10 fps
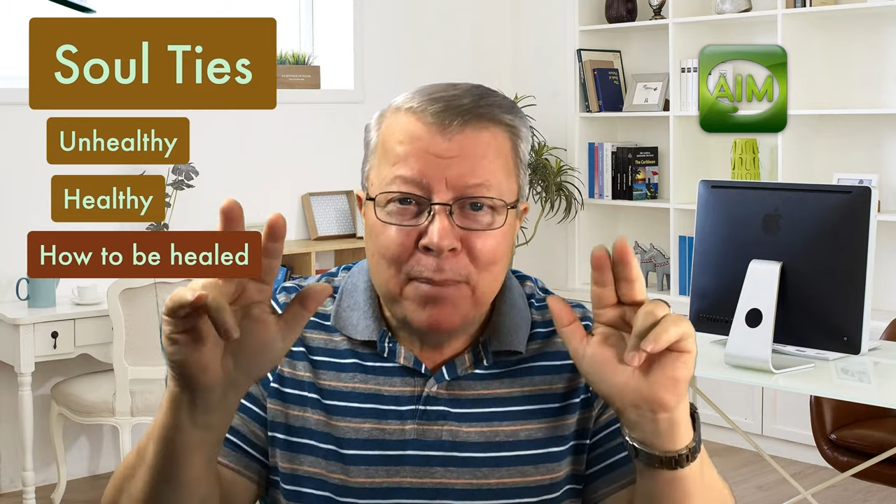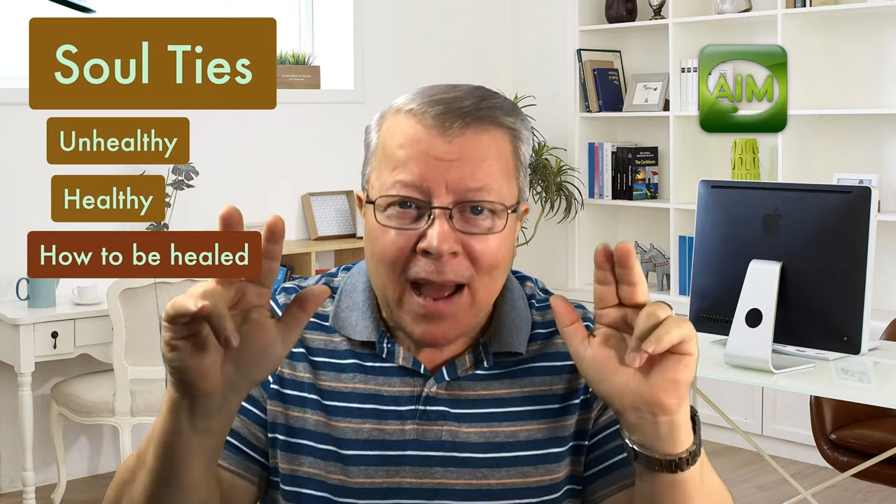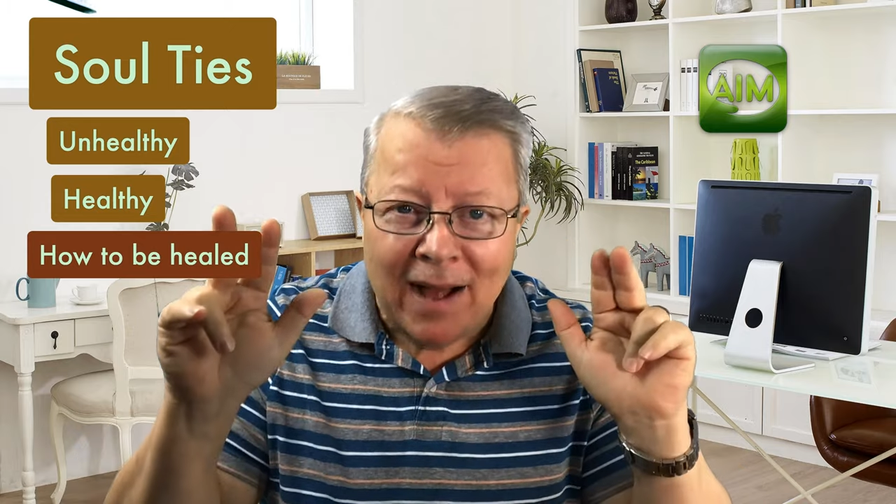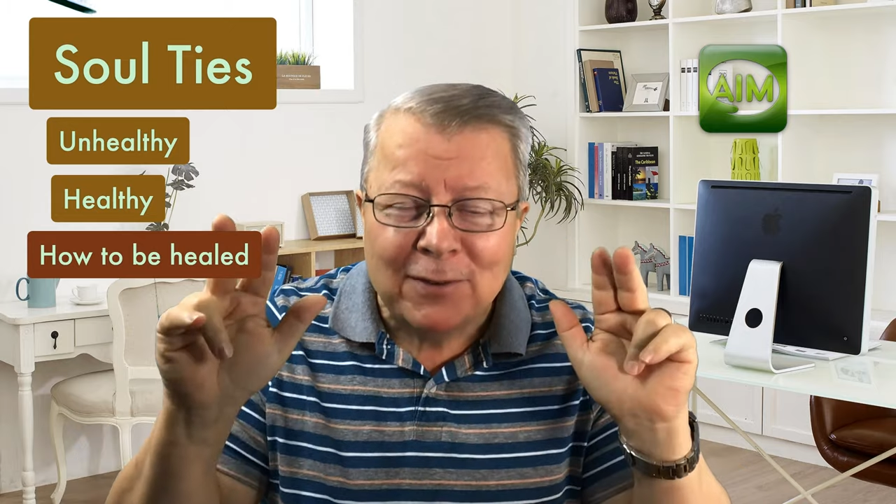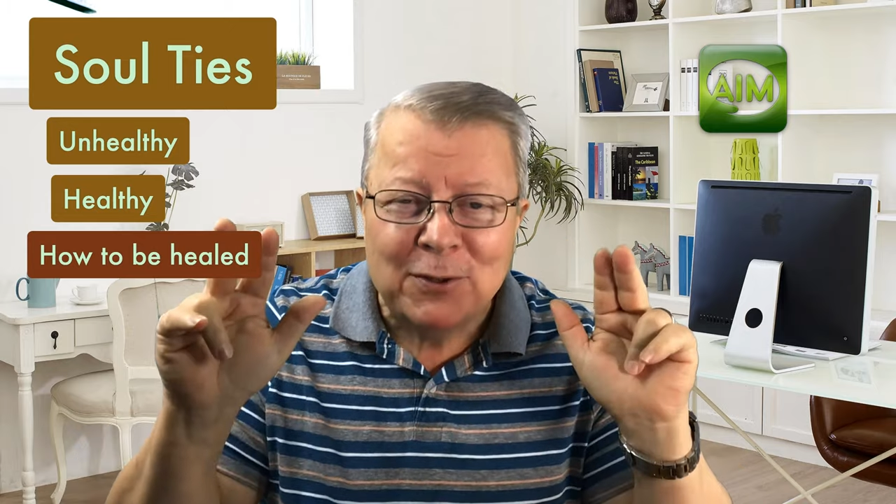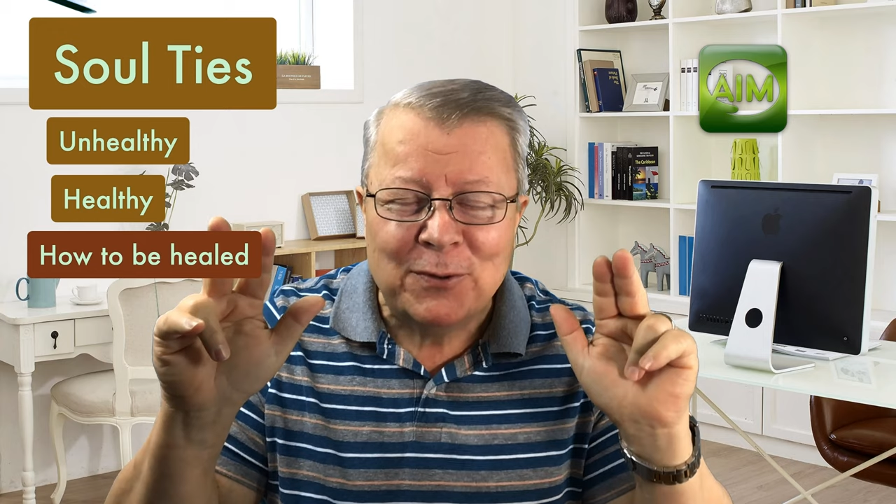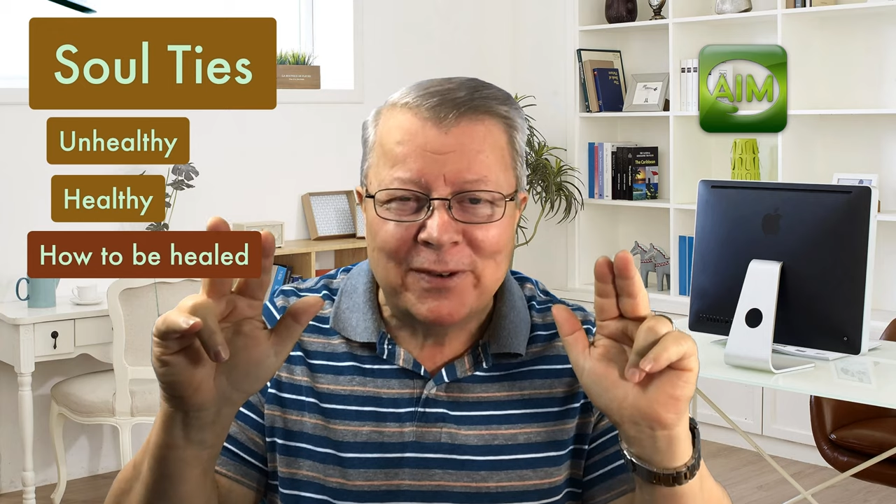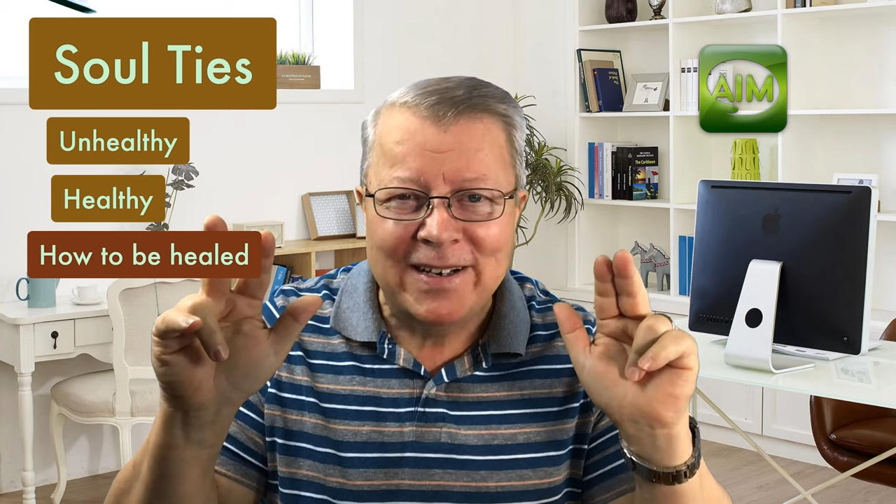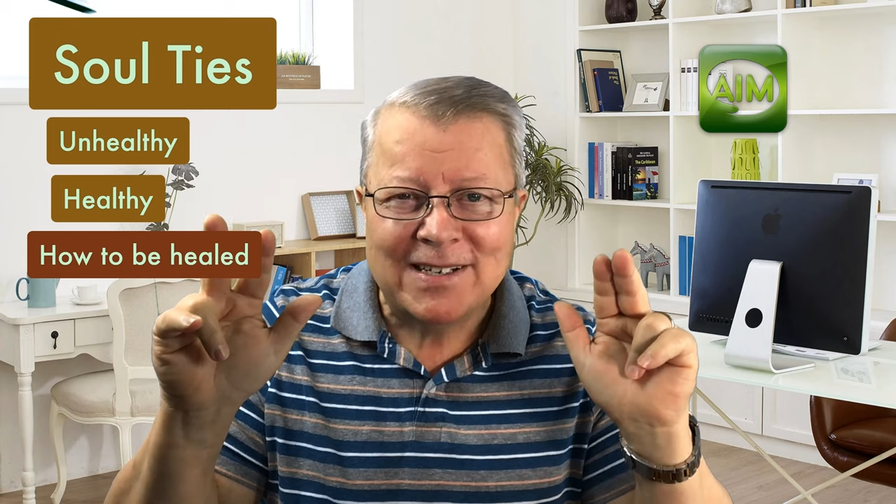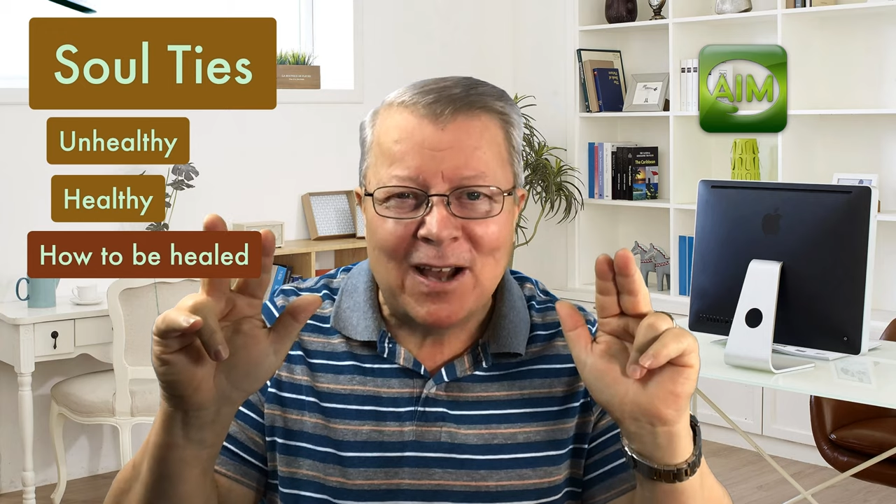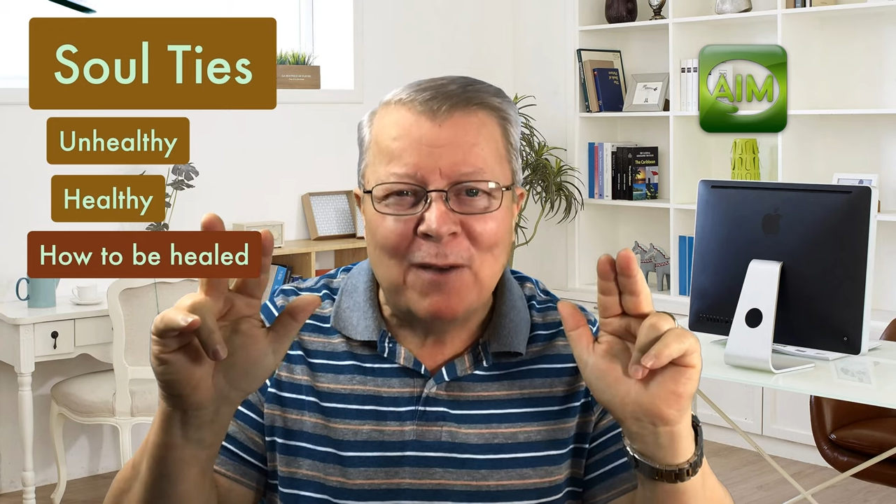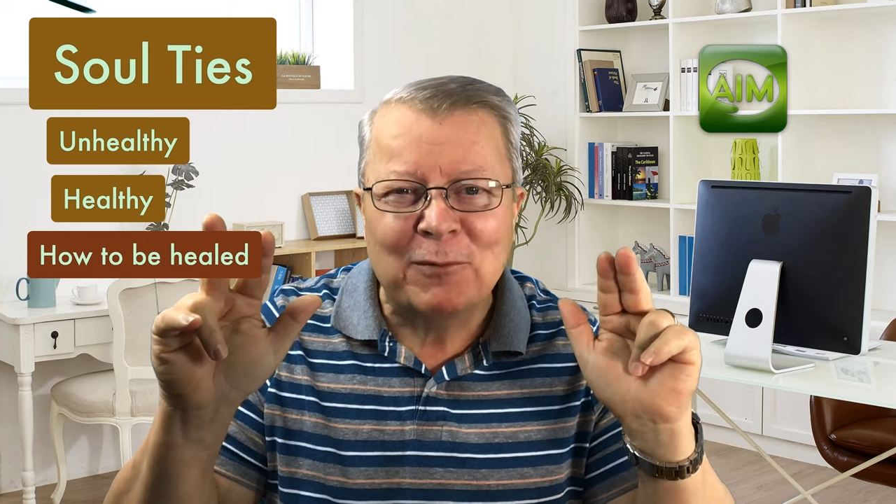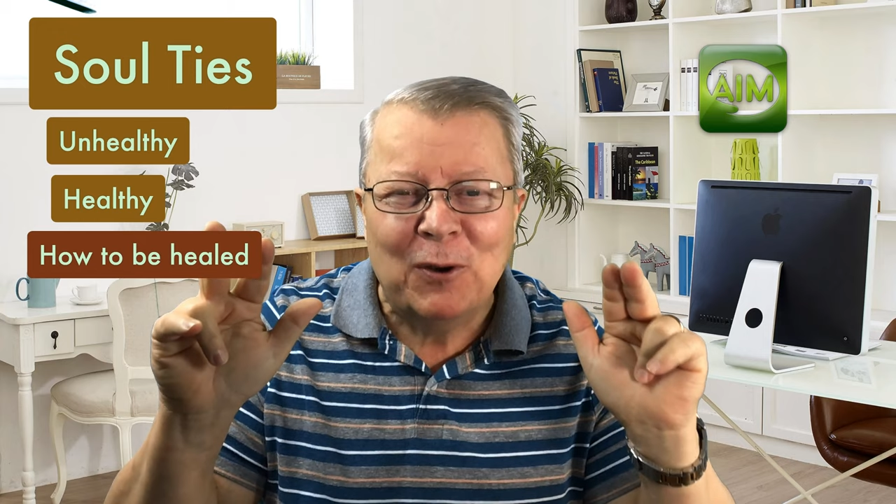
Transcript: boundaries of